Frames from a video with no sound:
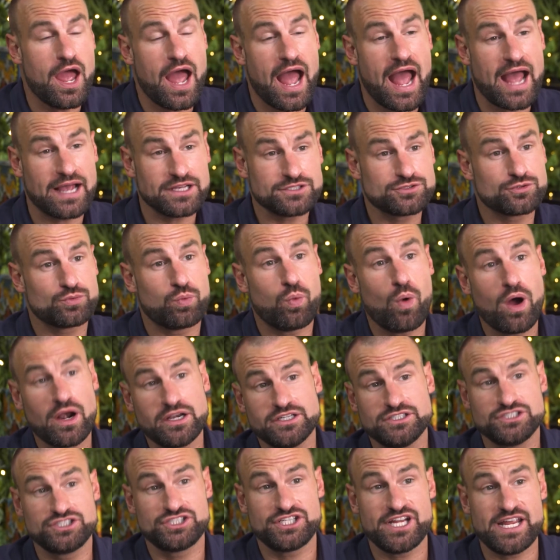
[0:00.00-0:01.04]
As
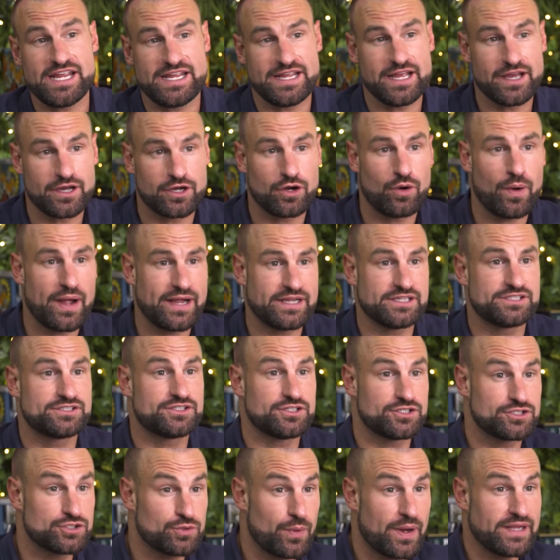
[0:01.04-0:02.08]
1 G equates
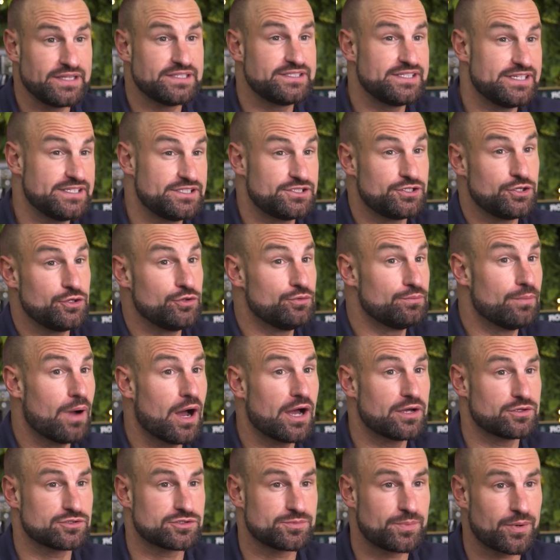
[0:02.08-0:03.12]
to 22
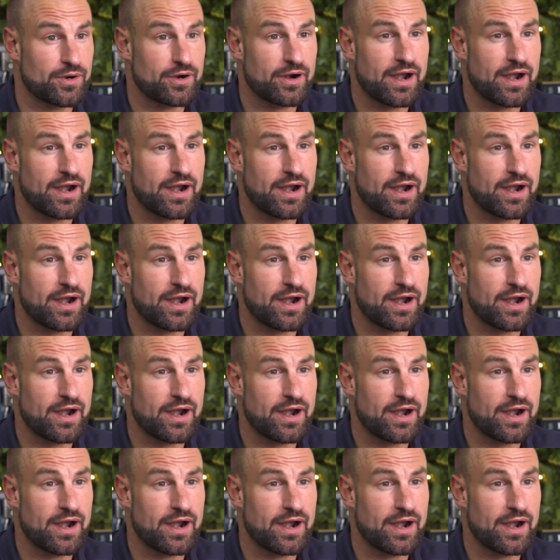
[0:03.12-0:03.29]
miles per